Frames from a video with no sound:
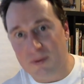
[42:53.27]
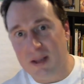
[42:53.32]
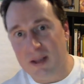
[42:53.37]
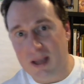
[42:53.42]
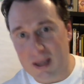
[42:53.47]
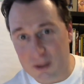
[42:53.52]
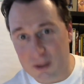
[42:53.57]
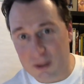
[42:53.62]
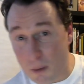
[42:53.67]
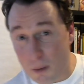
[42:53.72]

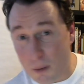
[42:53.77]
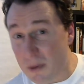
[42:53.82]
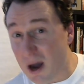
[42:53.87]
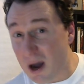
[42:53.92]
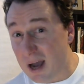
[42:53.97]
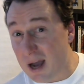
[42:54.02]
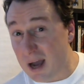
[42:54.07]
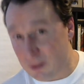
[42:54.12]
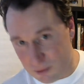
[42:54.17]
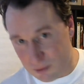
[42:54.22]
and
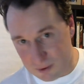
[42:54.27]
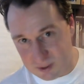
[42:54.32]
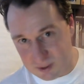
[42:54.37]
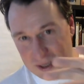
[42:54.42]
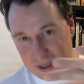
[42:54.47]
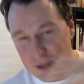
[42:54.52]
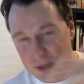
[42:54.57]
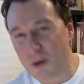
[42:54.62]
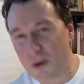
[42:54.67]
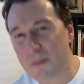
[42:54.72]
combine those.
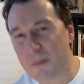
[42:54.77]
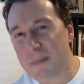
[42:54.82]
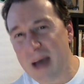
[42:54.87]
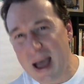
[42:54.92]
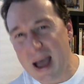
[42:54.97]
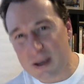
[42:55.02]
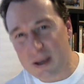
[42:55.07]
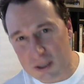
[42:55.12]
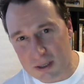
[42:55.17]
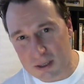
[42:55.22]
Can you
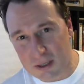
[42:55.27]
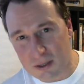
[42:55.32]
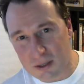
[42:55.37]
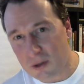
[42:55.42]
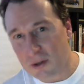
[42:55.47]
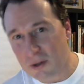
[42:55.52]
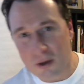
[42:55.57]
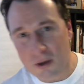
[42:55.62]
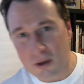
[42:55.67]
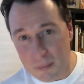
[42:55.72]
imagine
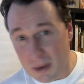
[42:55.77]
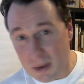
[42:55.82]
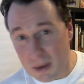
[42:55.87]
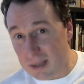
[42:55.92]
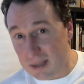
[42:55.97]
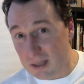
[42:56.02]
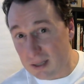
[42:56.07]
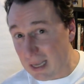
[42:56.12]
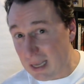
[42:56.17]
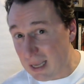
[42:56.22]

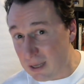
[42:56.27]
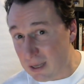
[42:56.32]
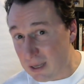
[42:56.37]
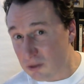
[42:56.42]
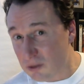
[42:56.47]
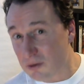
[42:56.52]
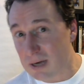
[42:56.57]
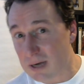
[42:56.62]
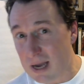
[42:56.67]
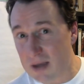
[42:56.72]
combine
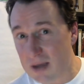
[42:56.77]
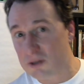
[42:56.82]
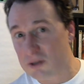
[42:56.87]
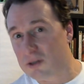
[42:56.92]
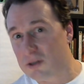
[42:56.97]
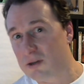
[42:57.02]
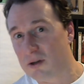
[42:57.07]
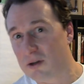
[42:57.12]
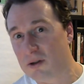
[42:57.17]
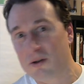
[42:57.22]

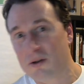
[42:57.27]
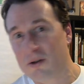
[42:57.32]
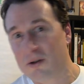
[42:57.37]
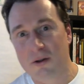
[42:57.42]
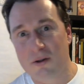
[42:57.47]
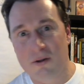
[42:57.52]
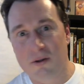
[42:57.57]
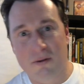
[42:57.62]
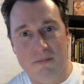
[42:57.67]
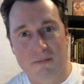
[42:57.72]
international
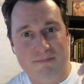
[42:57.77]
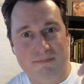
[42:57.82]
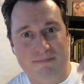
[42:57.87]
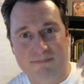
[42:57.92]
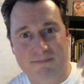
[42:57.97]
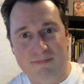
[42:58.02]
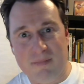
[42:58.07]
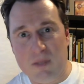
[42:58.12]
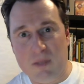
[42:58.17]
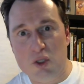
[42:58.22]

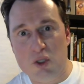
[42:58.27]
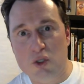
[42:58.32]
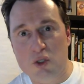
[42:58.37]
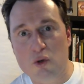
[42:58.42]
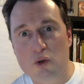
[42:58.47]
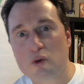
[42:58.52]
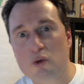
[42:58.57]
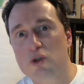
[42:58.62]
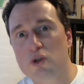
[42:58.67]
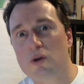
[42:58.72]

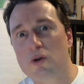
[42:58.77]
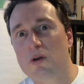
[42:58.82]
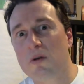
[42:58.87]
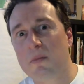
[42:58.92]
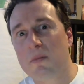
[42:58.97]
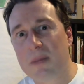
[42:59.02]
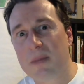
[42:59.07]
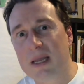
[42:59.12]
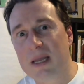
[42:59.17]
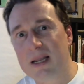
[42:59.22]
social
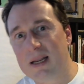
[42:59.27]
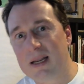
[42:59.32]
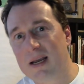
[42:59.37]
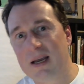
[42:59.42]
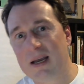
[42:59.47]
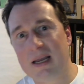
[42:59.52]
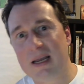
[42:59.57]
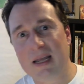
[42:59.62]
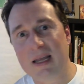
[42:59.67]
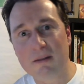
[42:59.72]

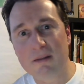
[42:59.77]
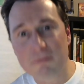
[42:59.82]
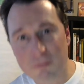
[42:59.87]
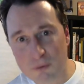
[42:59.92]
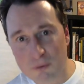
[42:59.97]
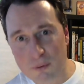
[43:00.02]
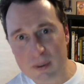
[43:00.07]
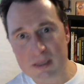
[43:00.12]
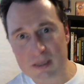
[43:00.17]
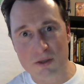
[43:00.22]
media
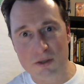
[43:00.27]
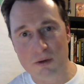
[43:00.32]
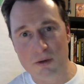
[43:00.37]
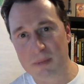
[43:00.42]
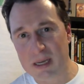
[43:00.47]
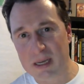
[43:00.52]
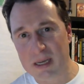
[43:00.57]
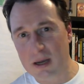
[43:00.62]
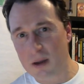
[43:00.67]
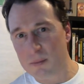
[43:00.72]
influencer,
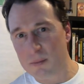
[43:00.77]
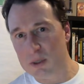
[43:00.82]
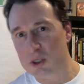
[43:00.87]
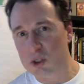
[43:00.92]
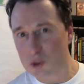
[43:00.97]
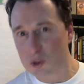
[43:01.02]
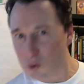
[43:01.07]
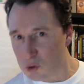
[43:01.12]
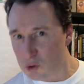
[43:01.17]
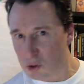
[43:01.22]
become a
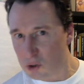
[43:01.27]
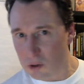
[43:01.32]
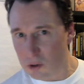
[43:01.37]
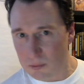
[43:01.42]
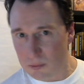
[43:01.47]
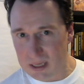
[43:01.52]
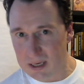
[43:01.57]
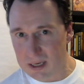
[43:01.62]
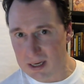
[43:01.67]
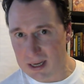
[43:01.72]
social
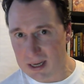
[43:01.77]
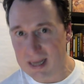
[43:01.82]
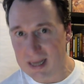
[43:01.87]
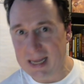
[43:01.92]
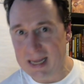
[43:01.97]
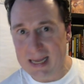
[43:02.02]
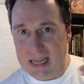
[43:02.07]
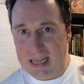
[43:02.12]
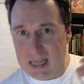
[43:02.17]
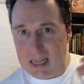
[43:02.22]
media
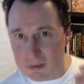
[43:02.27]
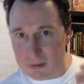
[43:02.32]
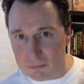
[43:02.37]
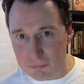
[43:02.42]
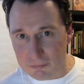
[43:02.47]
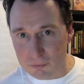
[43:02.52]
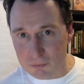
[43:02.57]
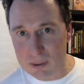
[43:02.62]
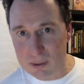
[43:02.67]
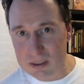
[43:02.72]

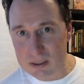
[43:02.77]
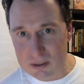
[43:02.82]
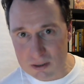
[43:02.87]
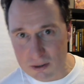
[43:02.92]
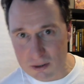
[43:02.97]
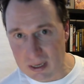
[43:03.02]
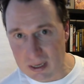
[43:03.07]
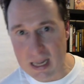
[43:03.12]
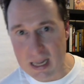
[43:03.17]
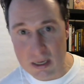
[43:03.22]

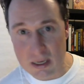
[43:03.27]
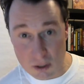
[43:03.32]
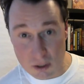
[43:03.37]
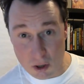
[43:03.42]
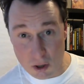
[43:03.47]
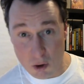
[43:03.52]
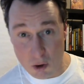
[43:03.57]
influencer and know